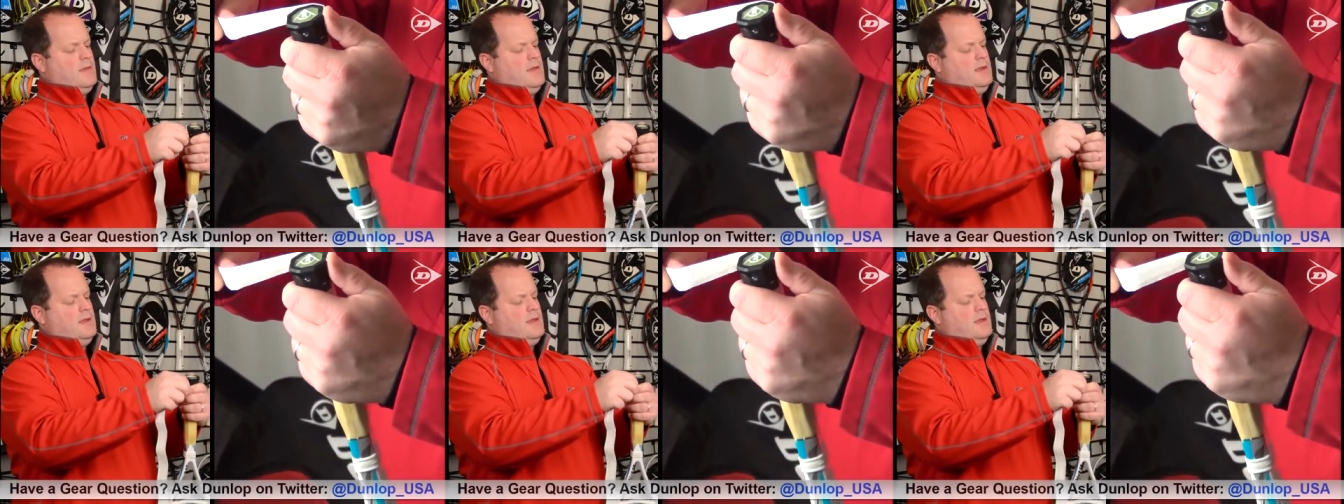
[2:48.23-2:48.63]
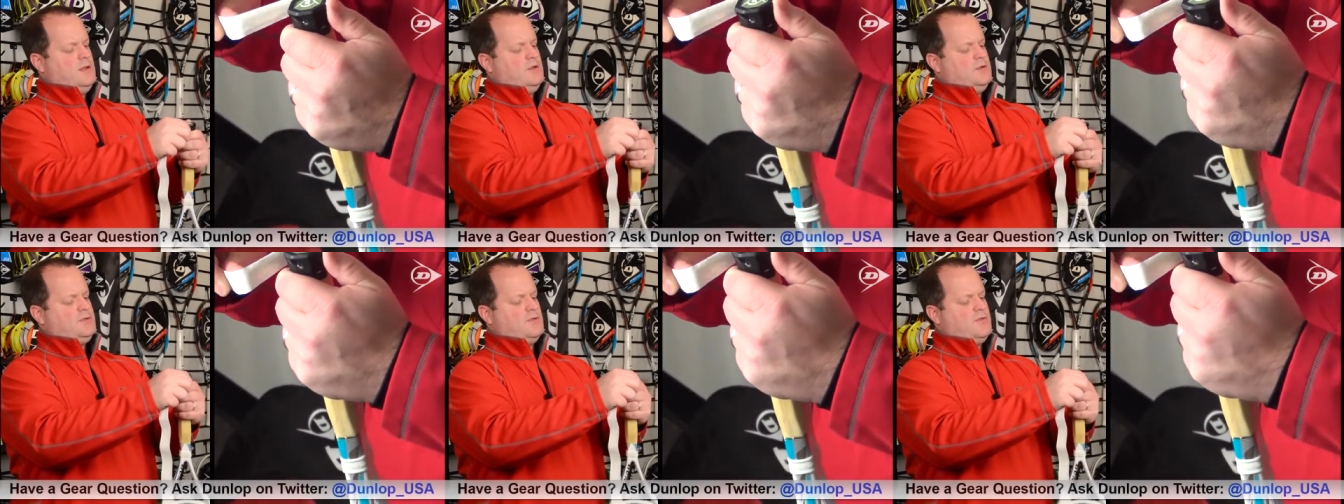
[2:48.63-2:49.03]
And again,
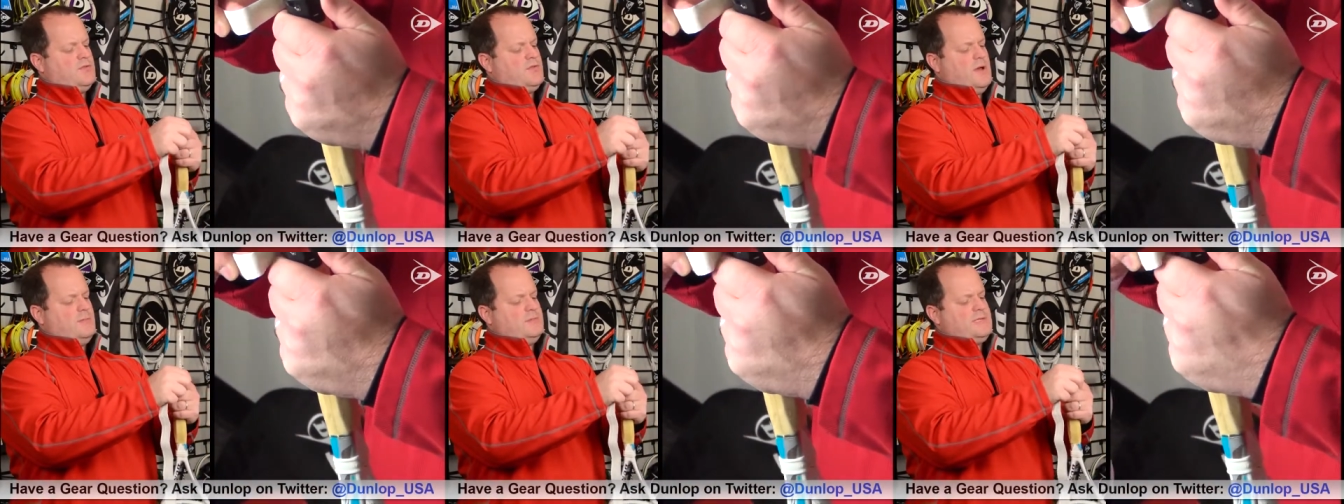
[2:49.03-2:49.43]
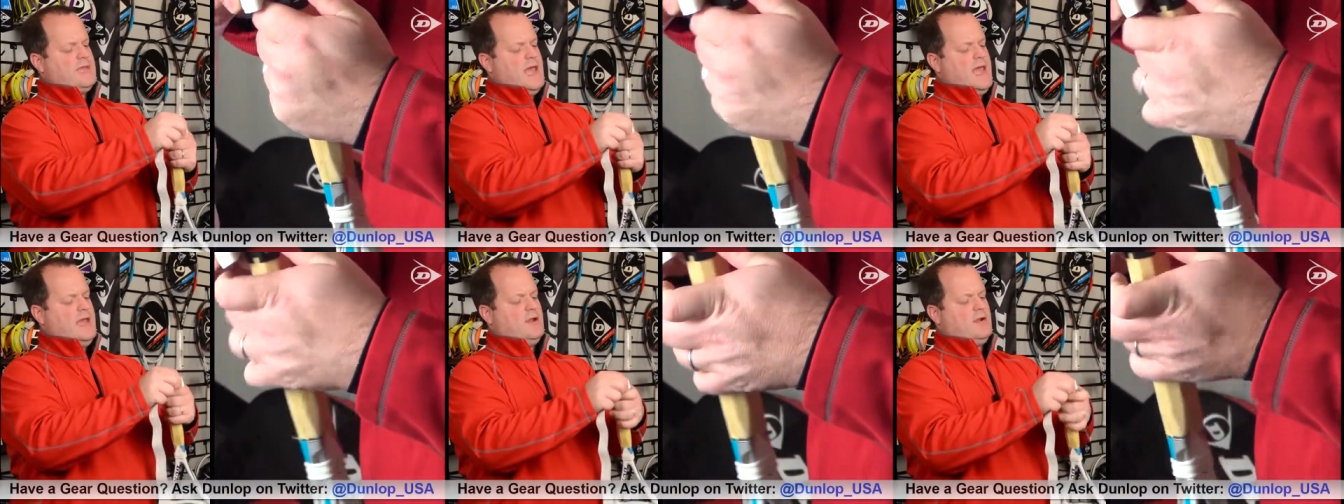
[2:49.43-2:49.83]
use your thumb
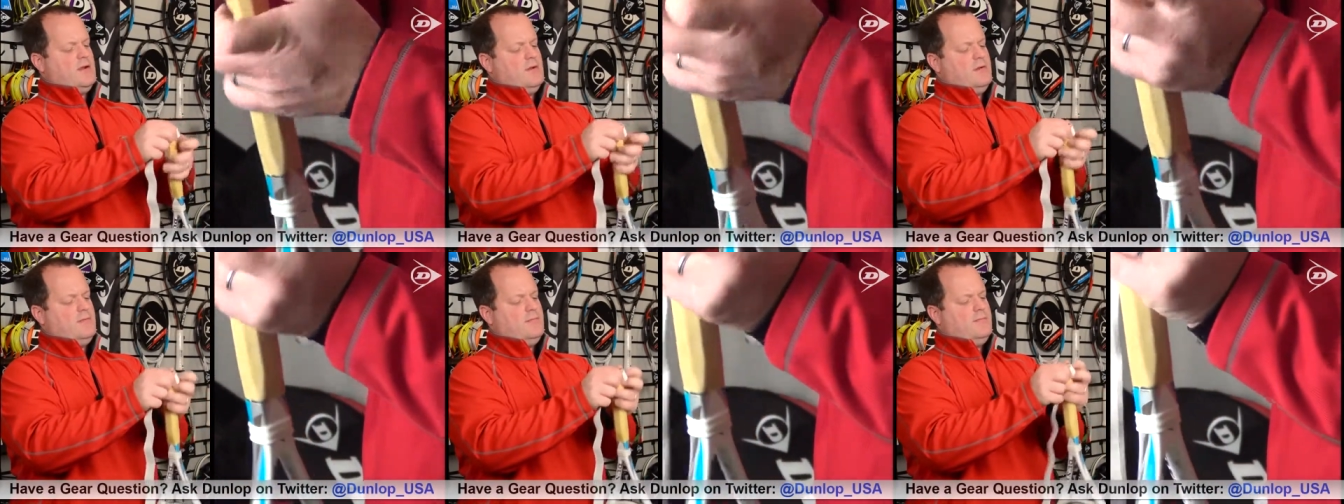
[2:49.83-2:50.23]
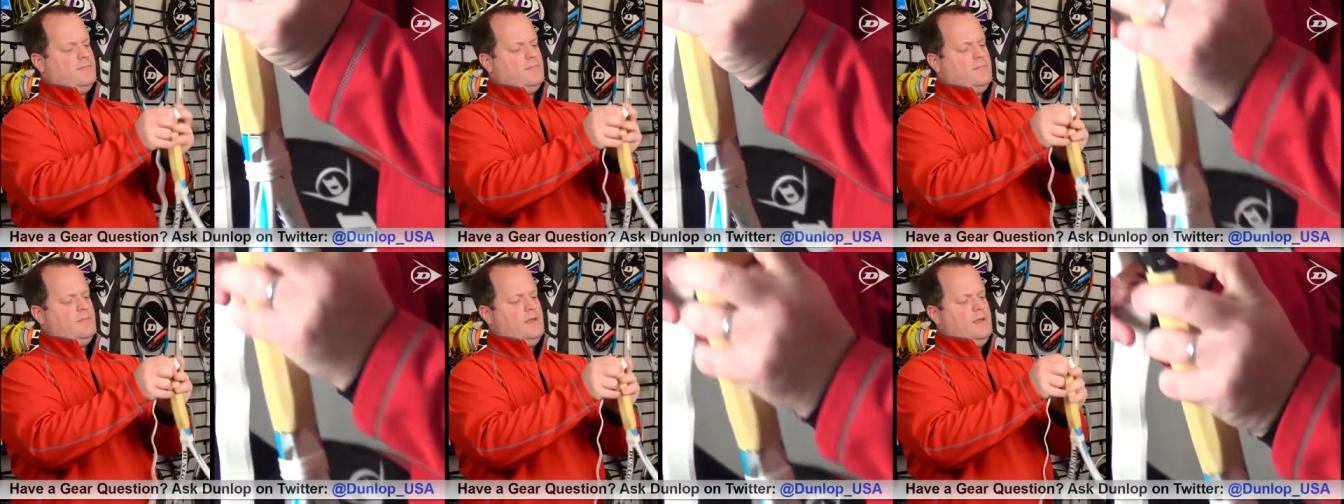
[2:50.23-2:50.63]
to anchor.
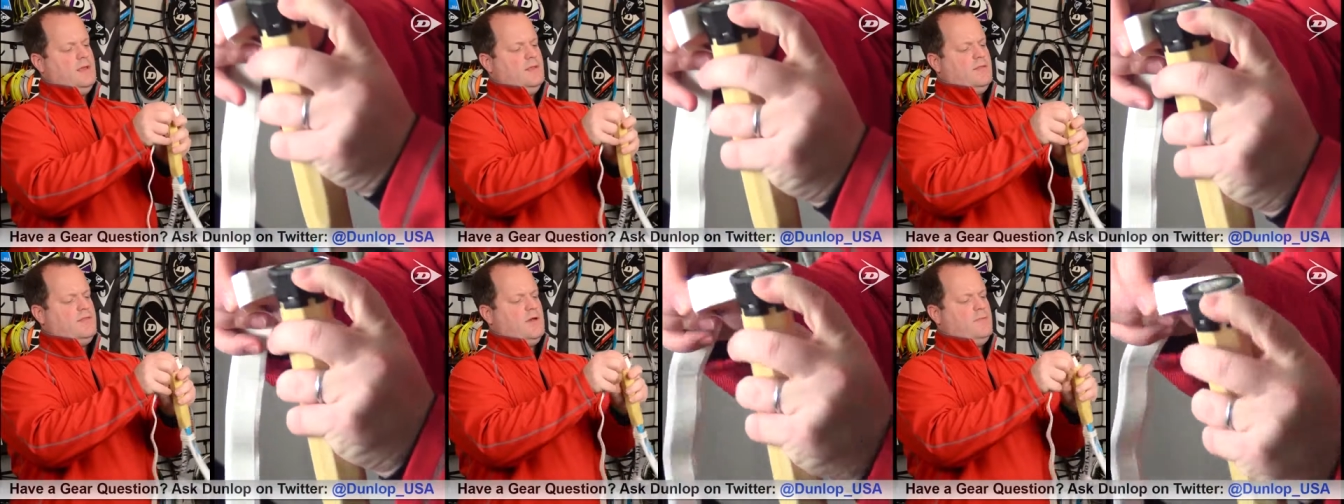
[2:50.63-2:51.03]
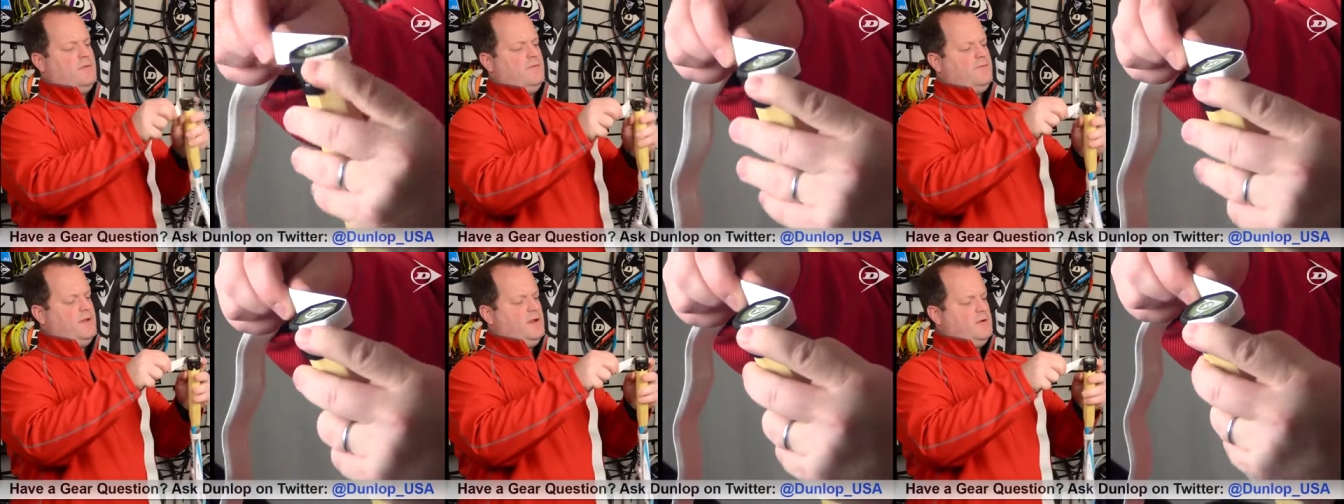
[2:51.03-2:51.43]
Thumb
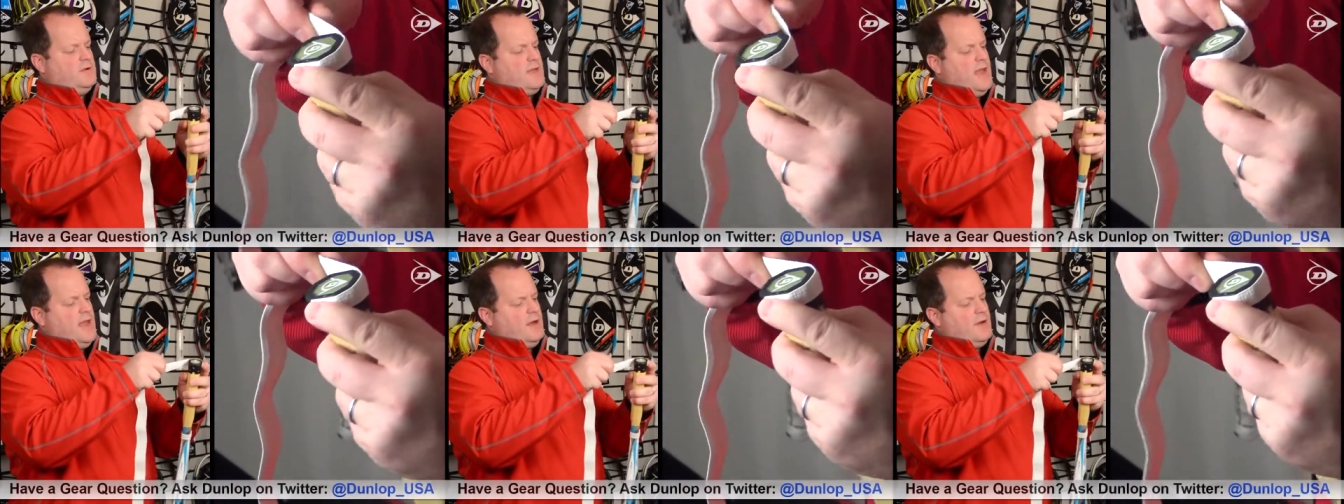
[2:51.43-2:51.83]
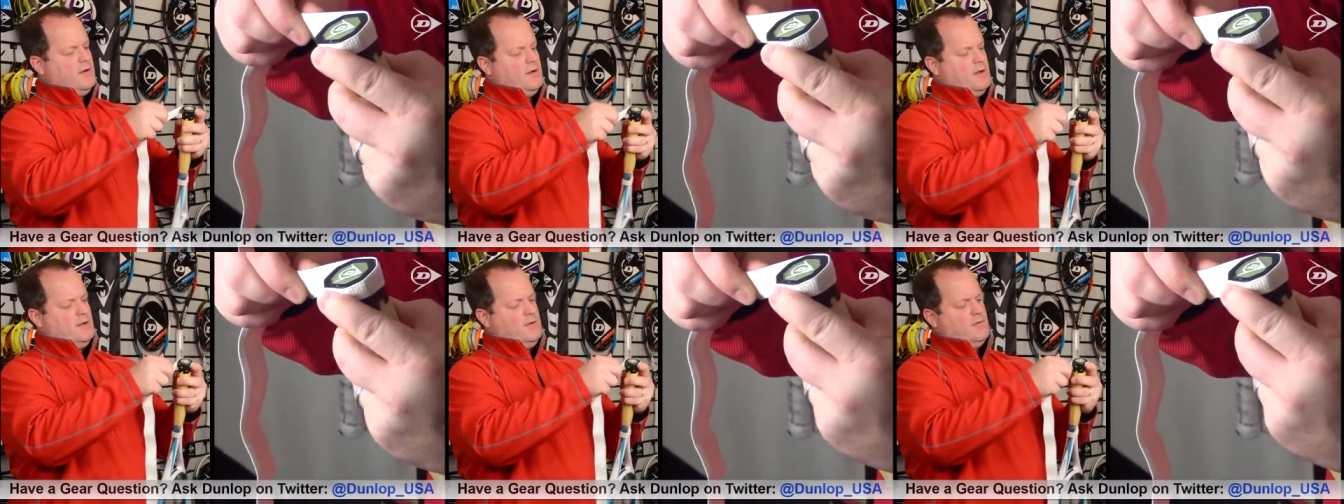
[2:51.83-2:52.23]
and finger to
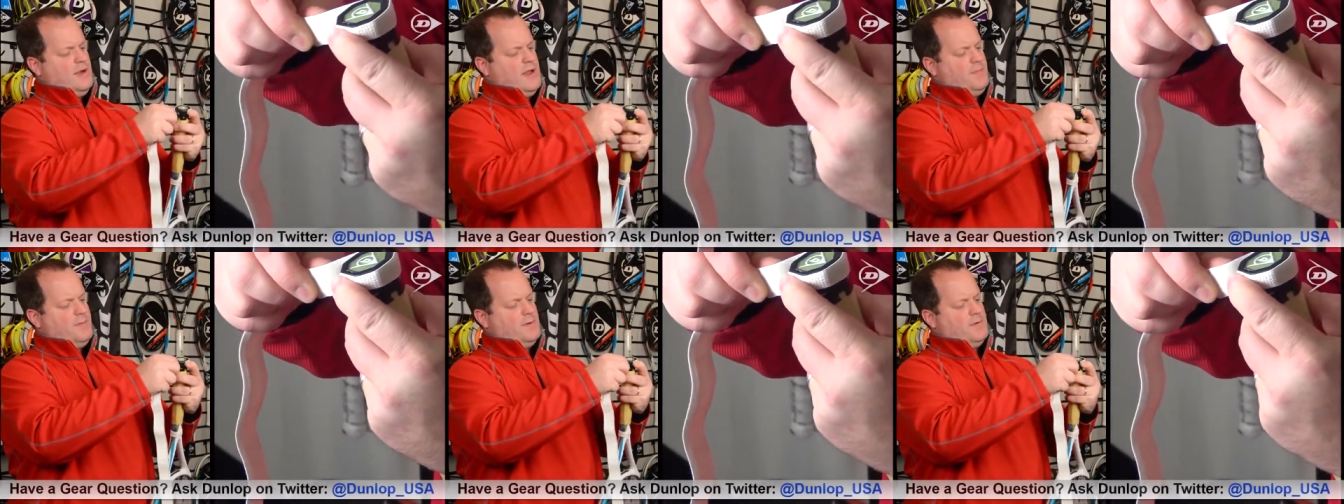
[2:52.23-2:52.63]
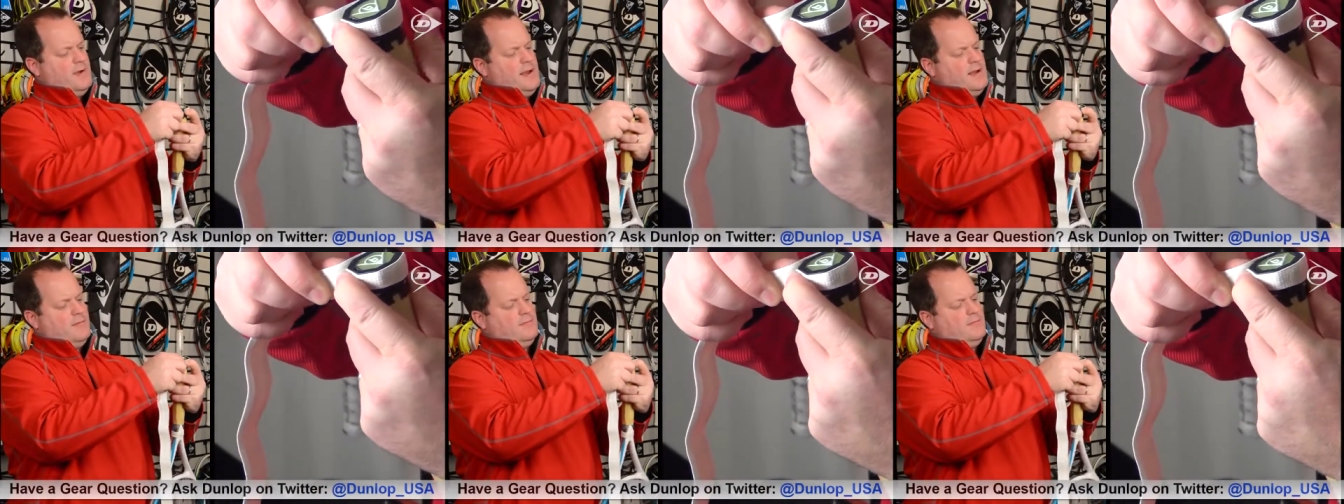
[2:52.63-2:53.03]
anchor, and you wrap it
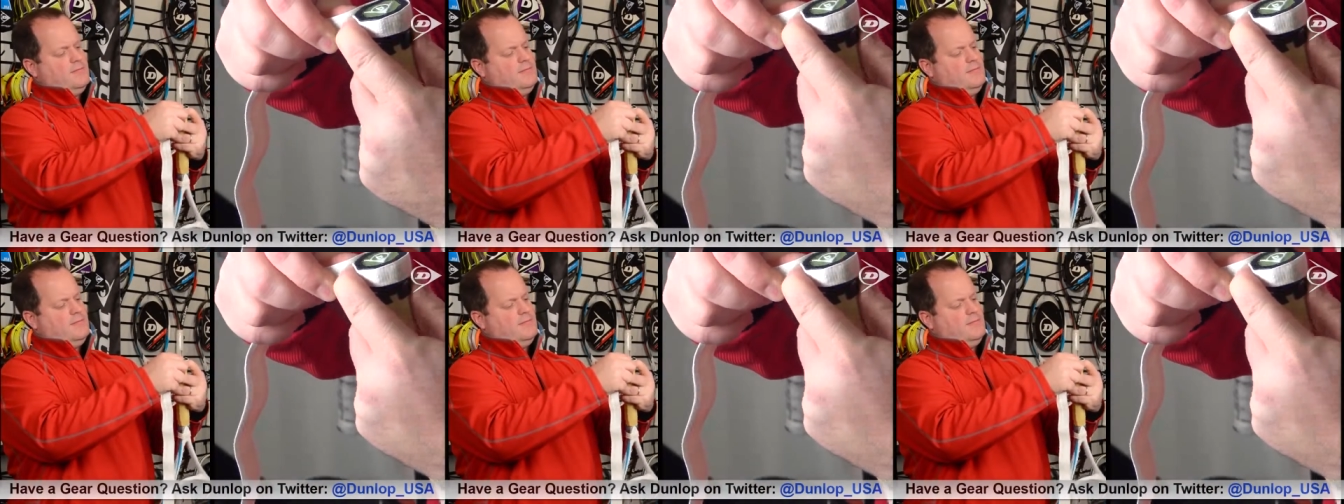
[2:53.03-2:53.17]
around.